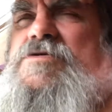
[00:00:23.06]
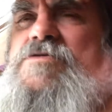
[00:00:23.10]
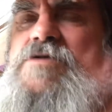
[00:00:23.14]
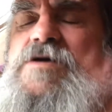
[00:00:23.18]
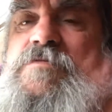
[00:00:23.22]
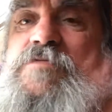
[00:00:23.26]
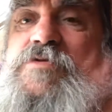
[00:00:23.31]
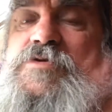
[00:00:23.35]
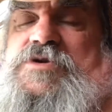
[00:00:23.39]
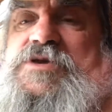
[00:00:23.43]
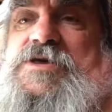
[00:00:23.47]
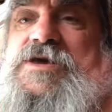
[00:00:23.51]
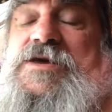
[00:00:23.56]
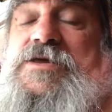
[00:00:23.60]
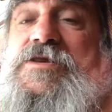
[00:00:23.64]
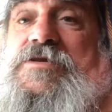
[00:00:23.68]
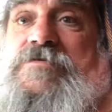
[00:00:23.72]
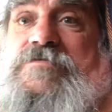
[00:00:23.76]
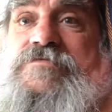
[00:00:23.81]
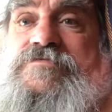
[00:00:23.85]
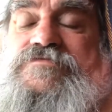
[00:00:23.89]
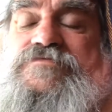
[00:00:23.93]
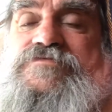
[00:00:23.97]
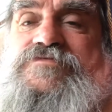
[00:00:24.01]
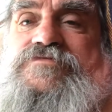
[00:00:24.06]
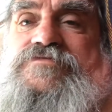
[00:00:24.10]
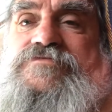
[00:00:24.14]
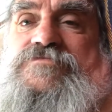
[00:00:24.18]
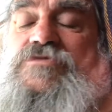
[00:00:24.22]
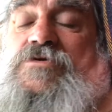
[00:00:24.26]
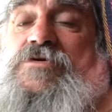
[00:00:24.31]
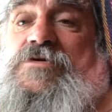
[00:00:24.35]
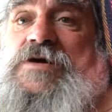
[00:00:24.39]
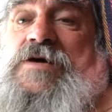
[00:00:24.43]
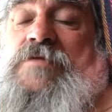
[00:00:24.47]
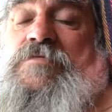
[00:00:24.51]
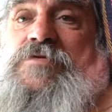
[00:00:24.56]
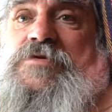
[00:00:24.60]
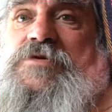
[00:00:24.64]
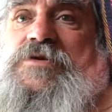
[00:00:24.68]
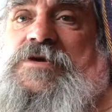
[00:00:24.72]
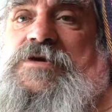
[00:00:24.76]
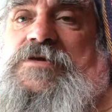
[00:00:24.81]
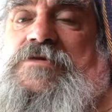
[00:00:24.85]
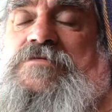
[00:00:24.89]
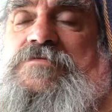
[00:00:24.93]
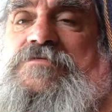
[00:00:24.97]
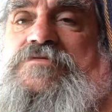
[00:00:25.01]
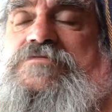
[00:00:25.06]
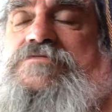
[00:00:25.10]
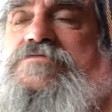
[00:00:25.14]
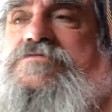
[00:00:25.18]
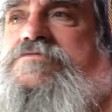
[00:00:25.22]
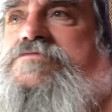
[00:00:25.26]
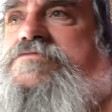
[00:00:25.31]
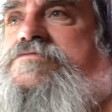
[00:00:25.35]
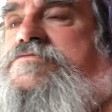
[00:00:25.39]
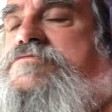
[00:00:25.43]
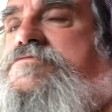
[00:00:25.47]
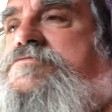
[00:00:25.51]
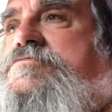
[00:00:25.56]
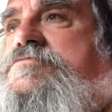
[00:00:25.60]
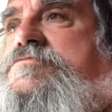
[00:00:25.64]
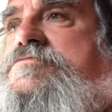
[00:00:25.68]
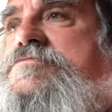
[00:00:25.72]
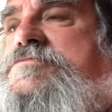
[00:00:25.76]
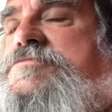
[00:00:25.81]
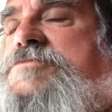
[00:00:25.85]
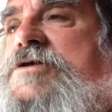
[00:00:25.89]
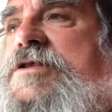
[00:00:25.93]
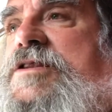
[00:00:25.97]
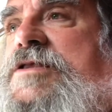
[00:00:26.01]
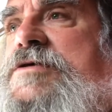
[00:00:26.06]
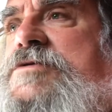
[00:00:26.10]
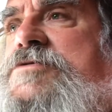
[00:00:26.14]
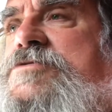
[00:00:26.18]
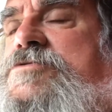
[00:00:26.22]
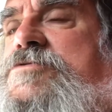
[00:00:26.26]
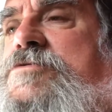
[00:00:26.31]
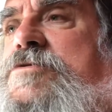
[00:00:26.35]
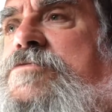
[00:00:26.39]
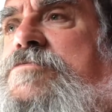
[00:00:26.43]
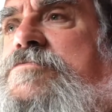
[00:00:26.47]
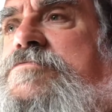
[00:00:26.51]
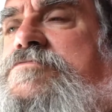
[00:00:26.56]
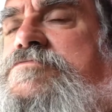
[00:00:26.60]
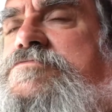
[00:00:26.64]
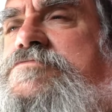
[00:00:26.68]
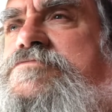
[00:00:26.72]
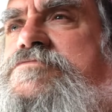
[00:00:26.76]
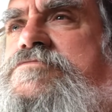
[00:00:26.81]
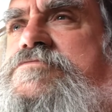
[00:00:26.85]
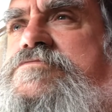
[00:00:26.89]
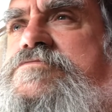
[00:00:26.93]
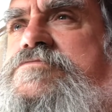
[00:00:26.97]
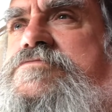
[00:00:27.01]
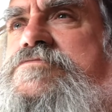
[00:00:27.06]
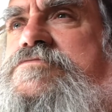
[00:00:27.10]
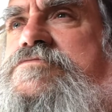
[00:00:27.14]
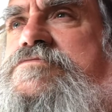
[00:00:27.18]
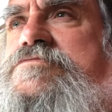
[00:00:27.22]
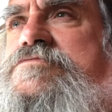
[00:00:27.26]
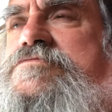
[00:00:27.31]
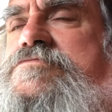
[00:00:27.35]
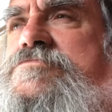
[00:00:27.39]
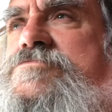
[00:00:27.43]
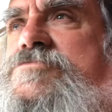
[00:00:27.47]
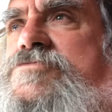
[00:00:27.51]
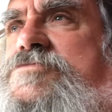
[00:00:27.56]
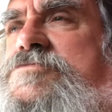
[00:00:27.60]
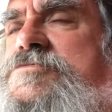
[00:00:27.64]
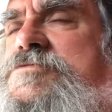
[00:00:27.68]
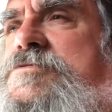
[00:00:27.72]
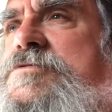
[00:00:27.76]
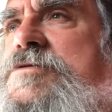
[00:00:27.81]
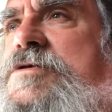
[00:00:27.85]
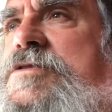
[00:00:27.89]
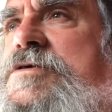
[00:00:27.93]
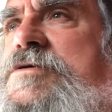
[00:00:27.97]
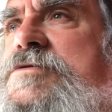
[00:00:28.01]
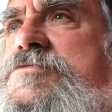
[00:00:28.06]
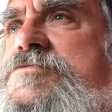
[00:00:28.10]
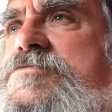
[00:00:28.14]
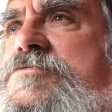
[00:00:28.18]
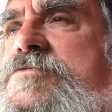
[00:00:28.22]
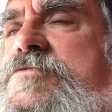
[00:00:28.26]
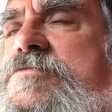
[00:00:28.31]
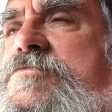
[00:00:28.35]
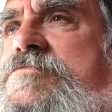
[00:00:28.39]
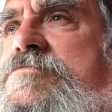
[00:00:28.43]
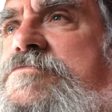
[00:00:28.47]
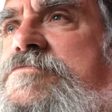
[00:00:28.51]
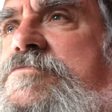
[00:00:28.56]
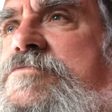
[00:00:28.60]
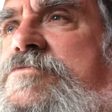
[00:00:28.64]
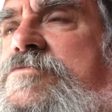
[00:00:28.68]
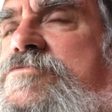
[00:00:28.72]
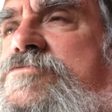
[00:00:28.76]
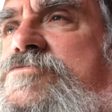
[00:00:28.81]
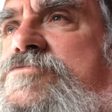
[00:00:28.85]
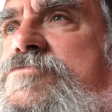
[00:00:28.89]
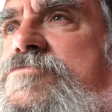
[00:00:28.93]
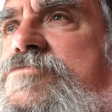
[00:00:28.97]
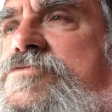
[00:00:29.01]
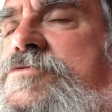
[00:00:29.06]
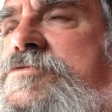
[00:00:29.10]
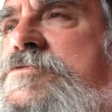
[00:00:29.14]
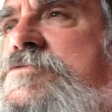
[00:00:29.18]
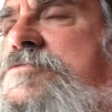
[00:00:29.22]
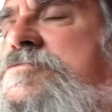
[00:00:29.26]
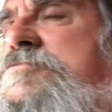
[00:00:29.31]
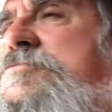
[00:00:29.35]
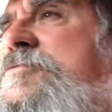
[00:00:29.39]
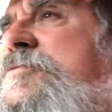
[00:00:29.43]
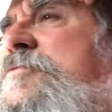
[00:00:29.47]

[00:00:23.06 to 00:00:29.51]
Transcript: Aberdeen. Well, Aberdeen, Glasgow. What's it, Glasgow? I'm not sure what it is.